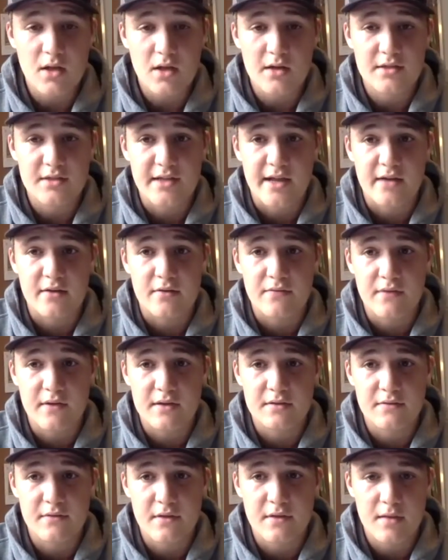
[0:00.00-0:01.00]
of
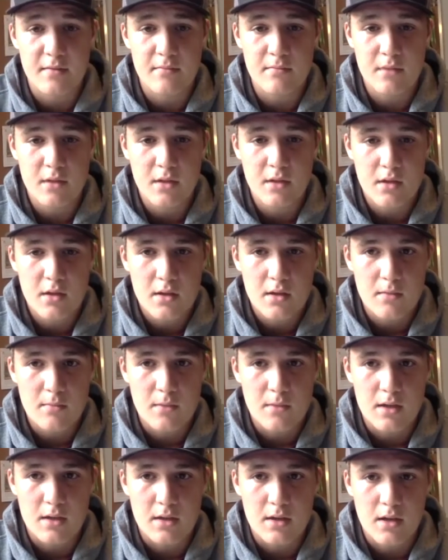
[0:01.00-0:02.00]
sacrifice for them,
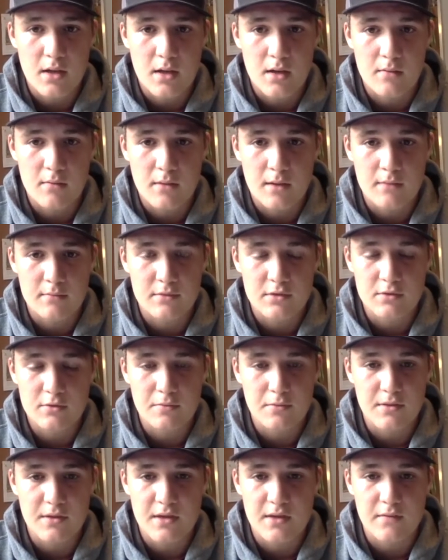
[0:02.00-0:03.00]
but um, I'm
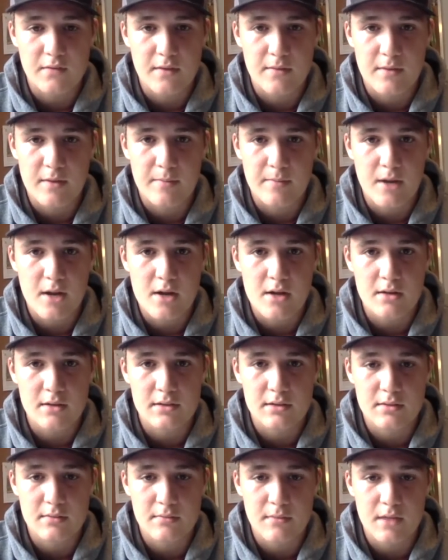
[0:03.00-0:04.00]
super thankful that my
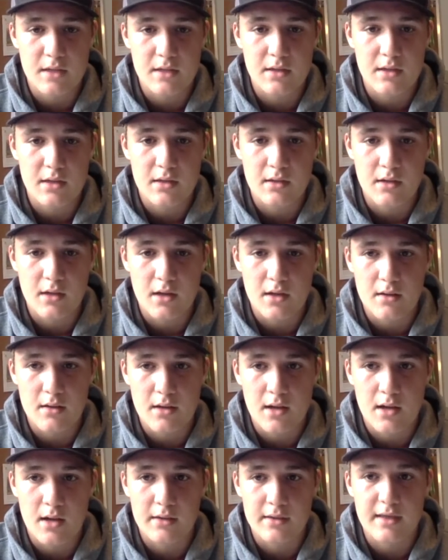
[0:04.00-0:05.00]
parents made the
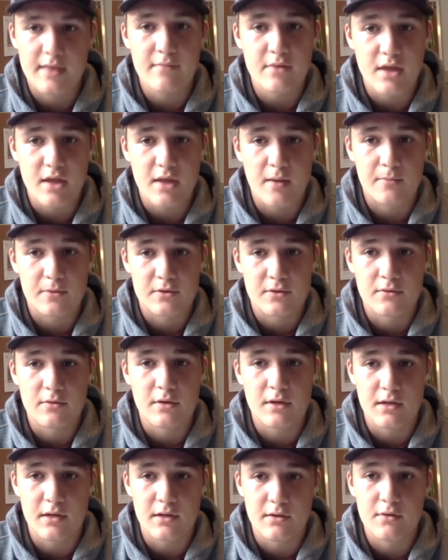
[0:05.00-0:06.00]
uh, gave me the
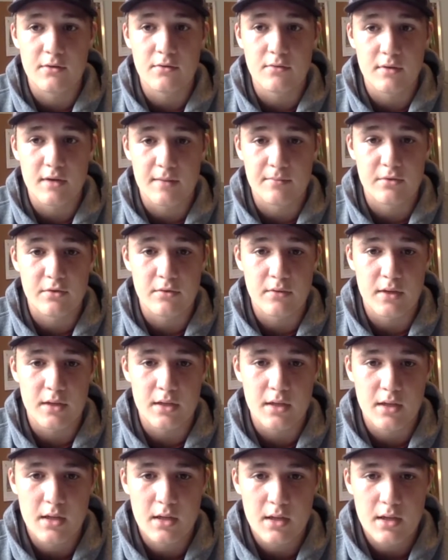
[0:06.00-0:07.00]
opportunity to do what I'm doing